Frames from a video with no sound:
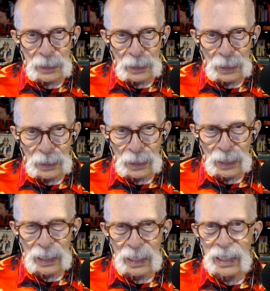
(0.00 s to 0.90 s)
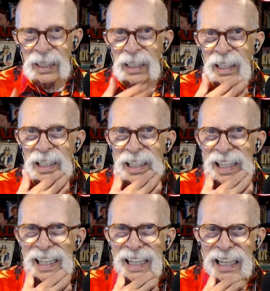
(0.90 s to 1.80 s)
Lots of shoes
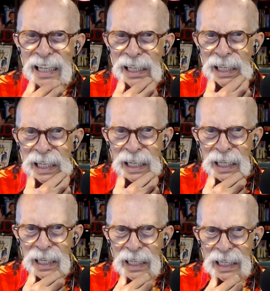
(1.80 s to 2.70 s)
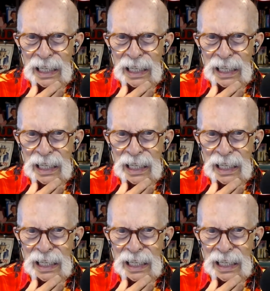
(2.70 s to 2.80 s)
in feet on the shore